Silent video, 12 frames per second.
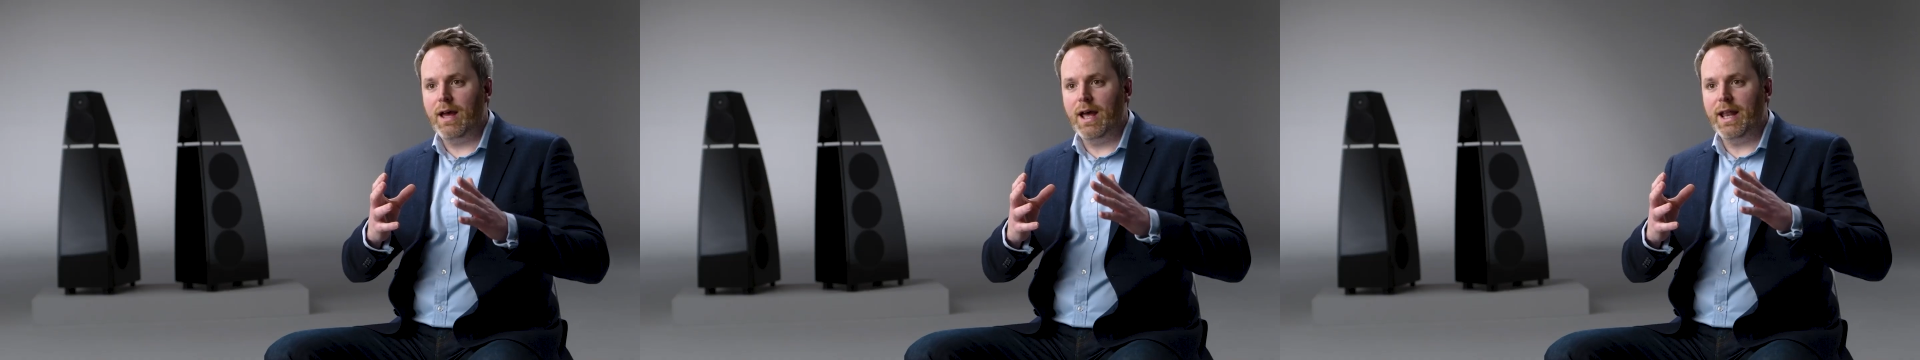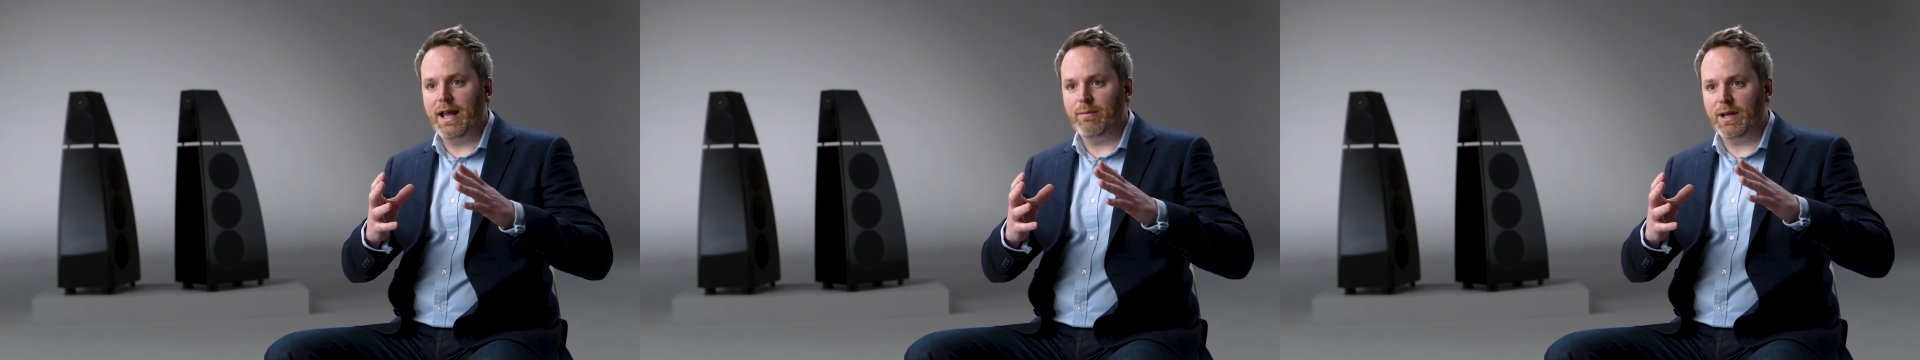
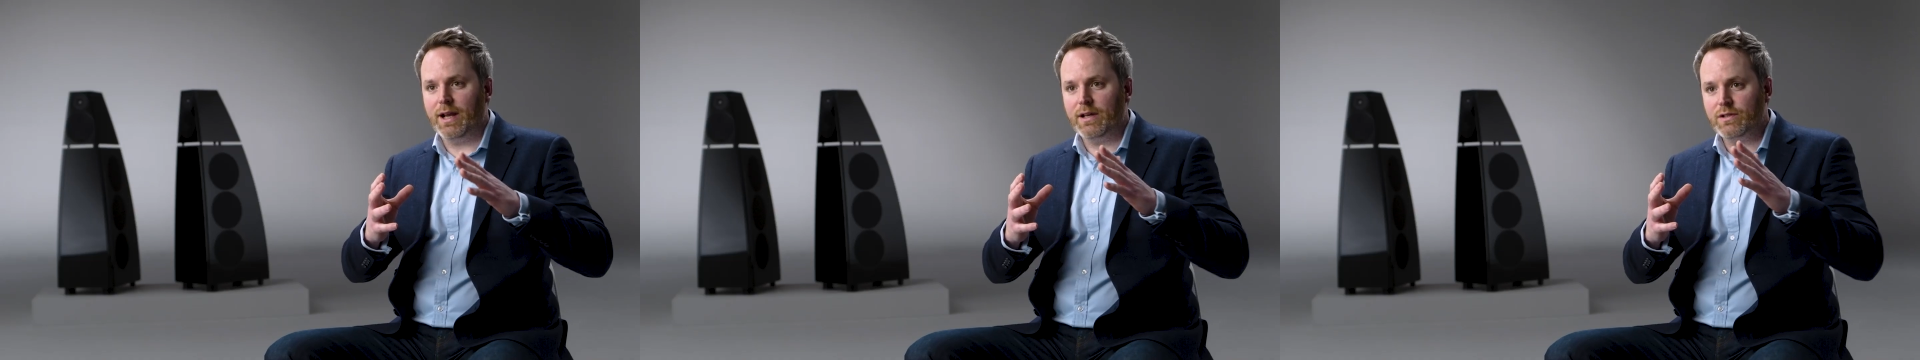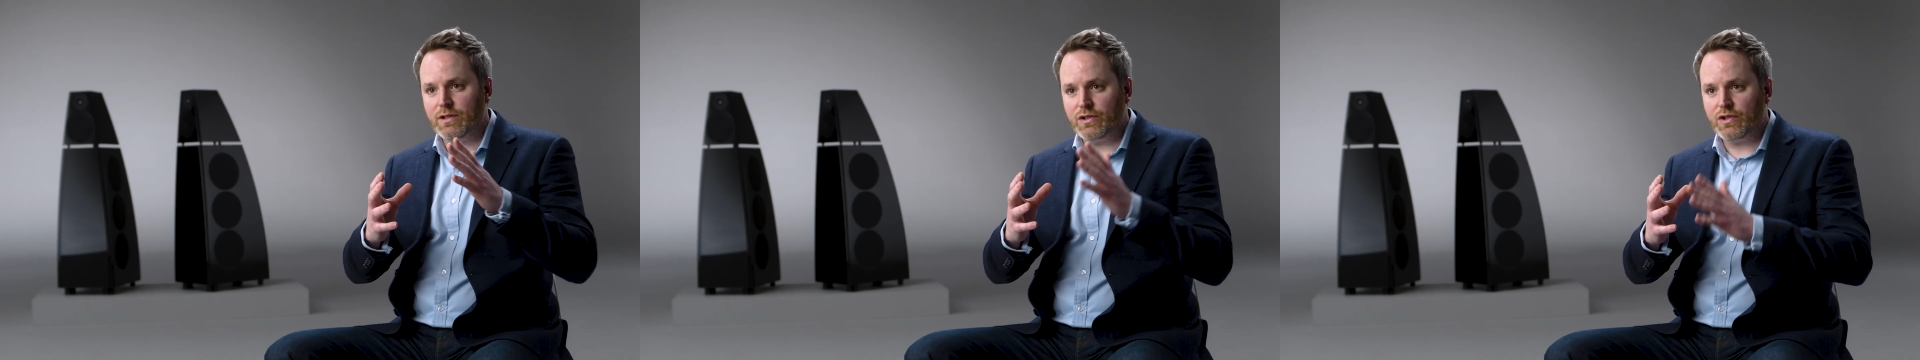enabling
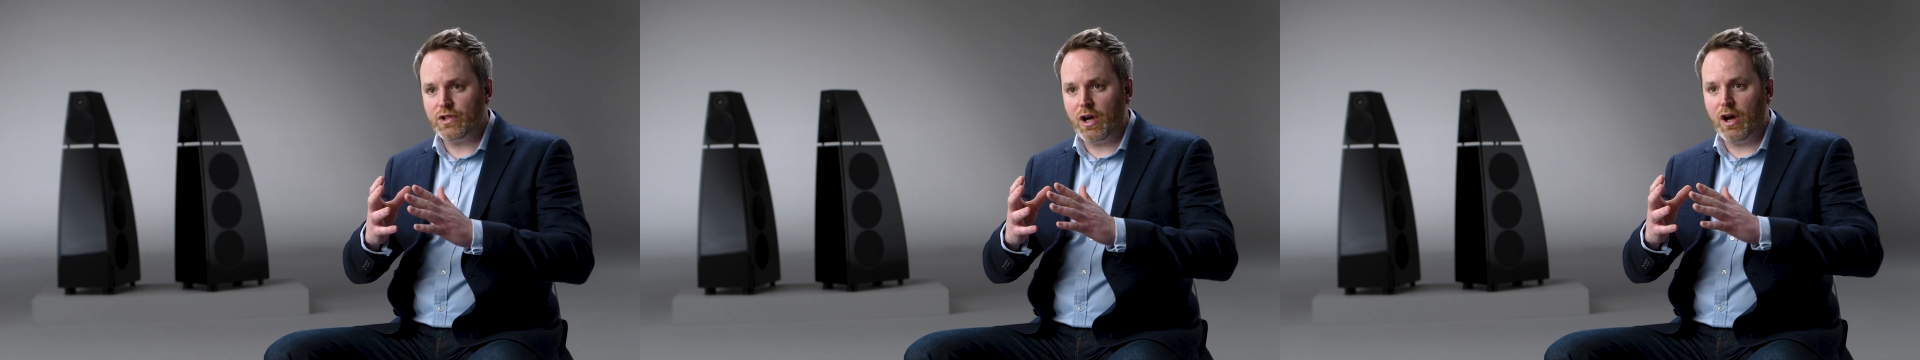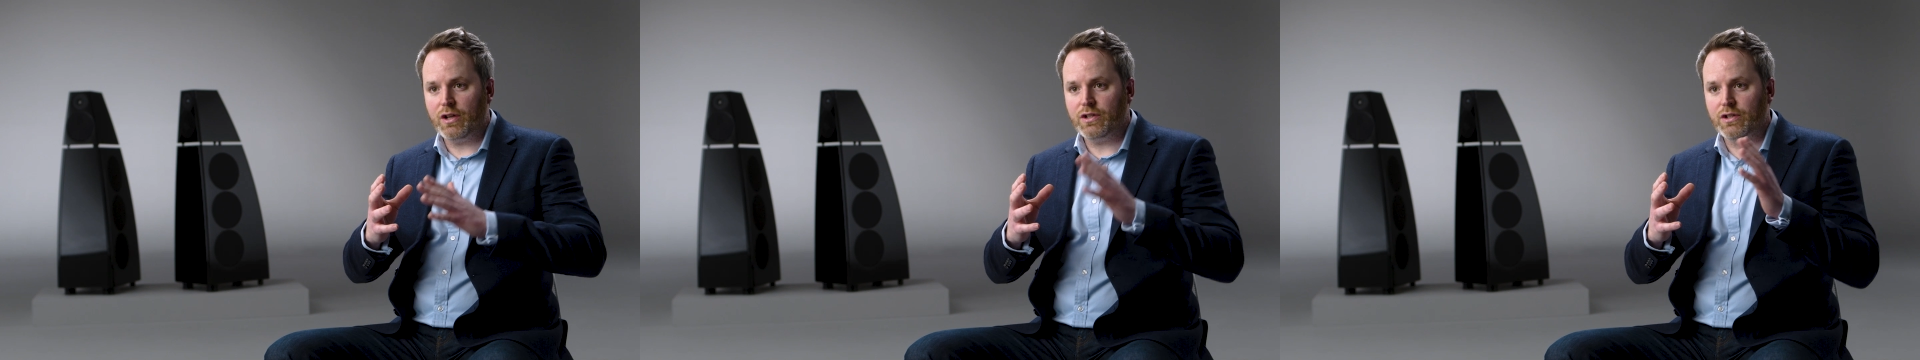us to
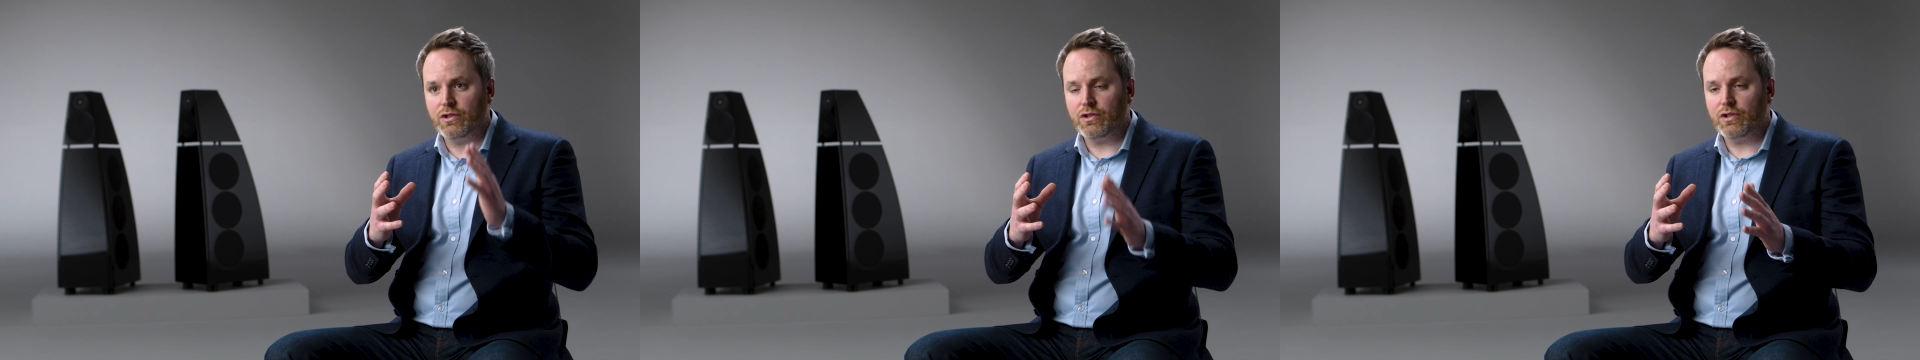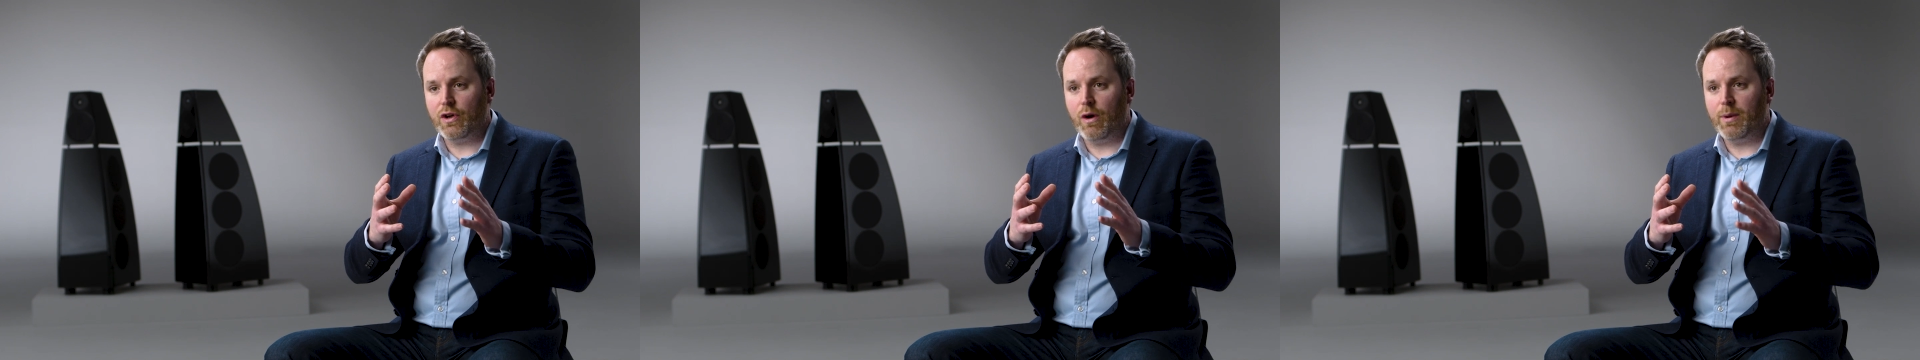start and
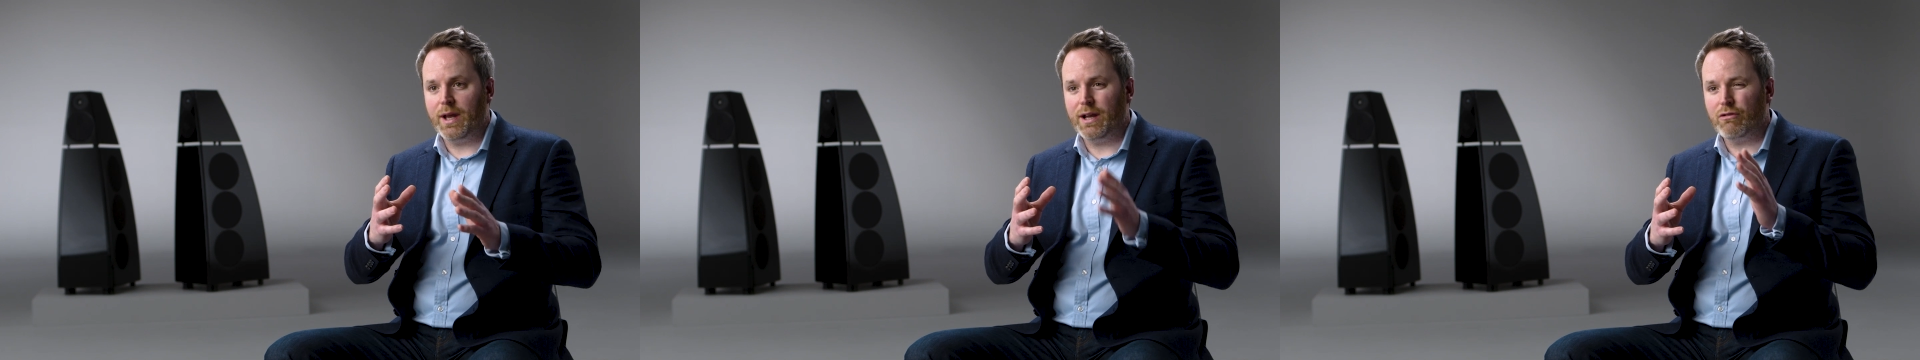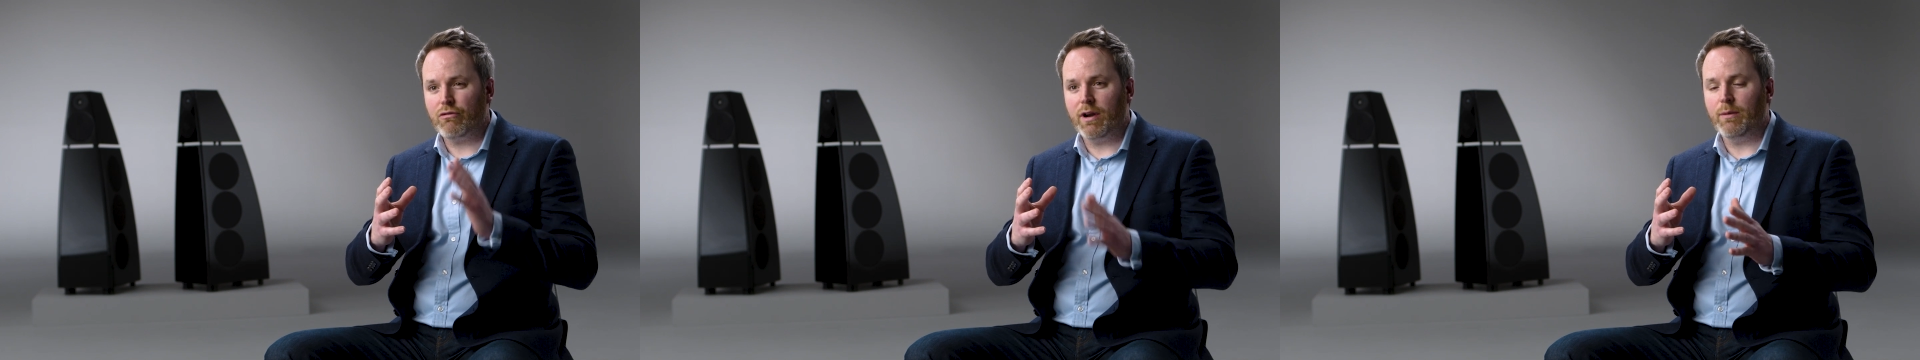stop
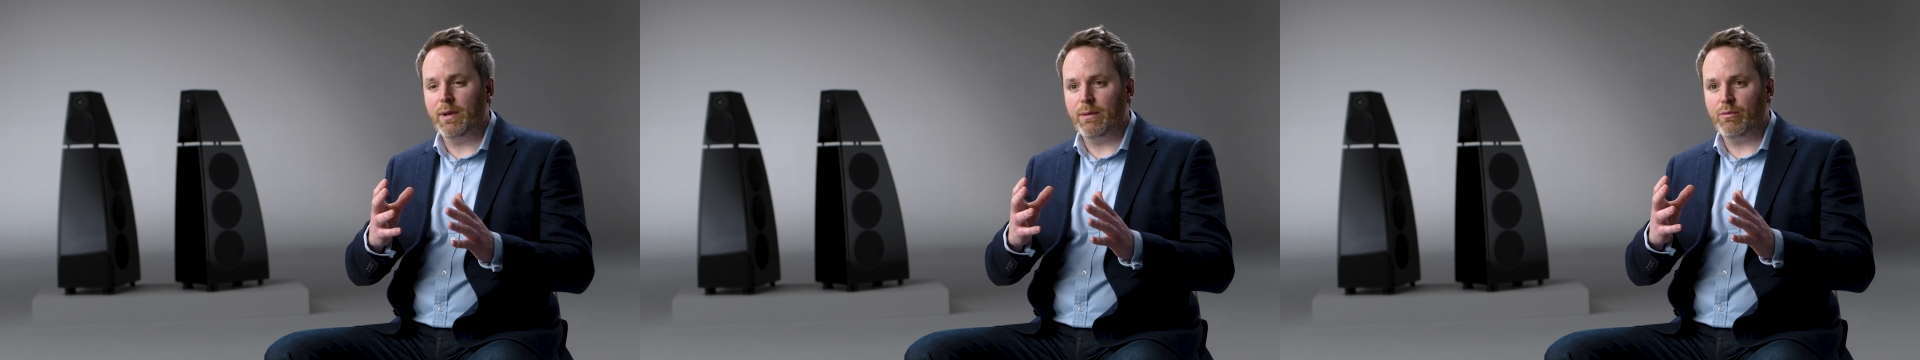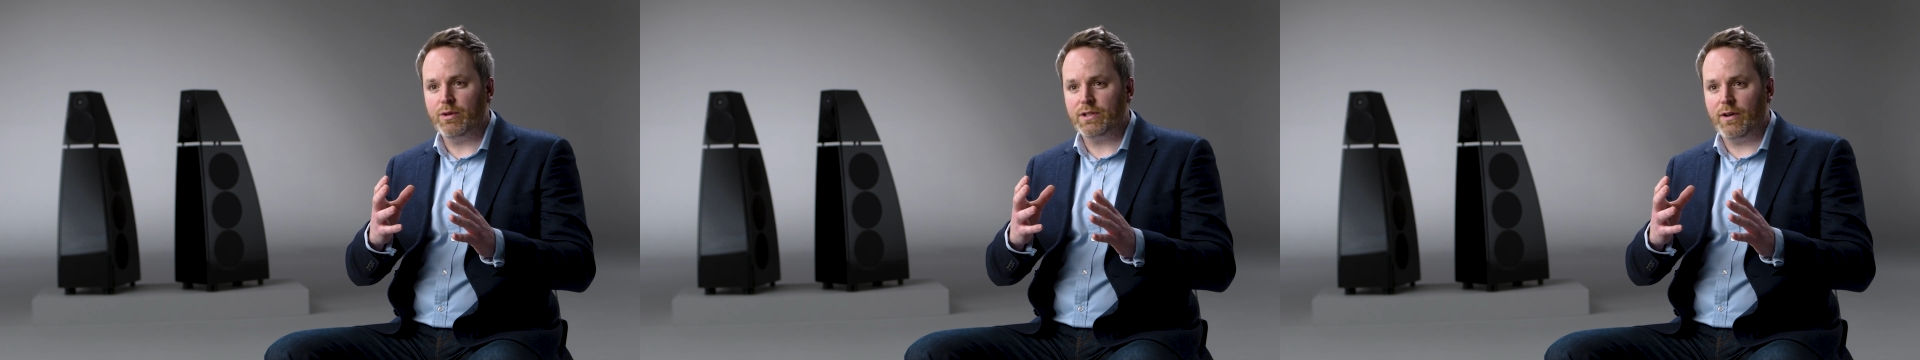incredibly
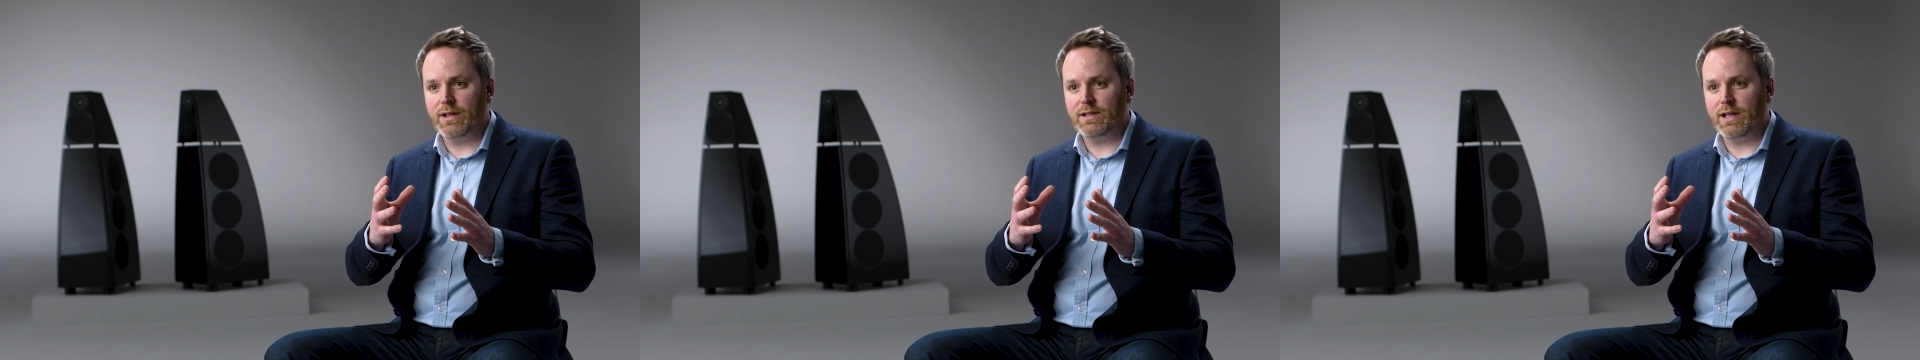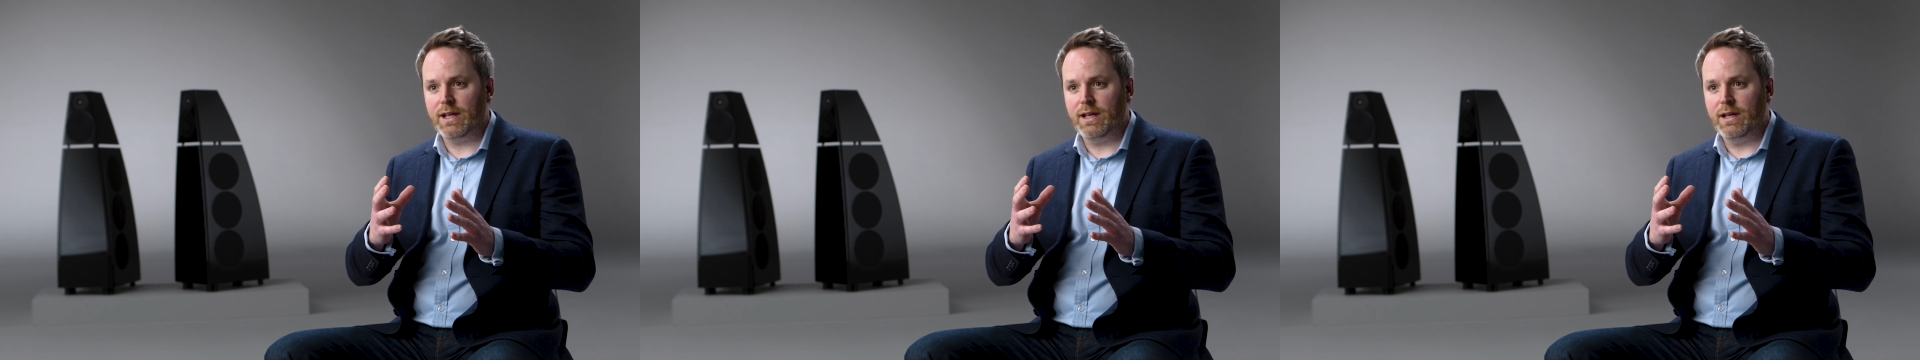
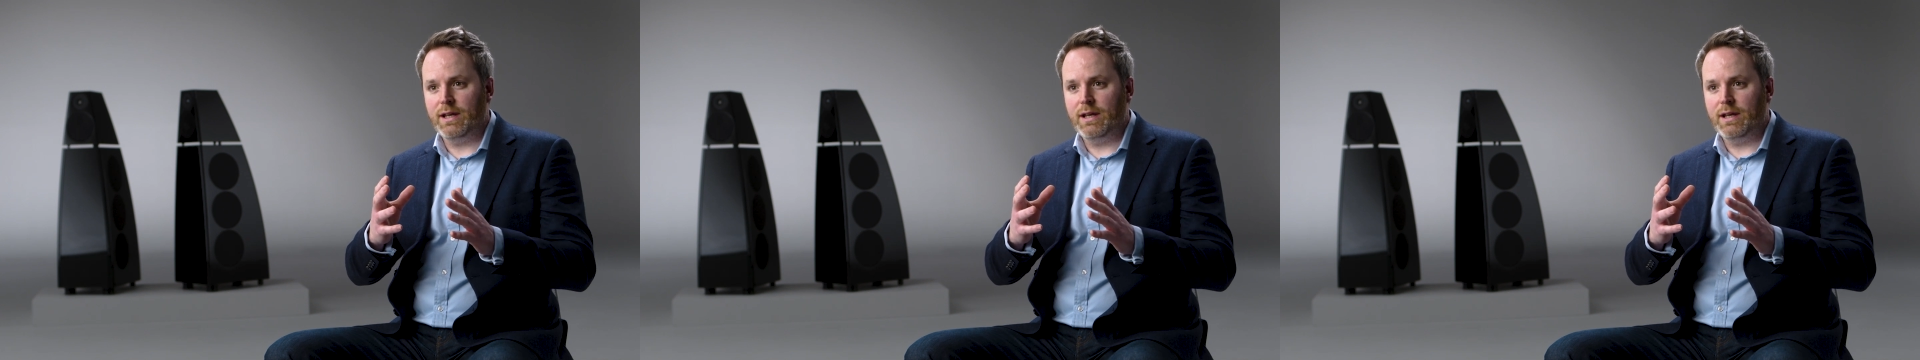precisely.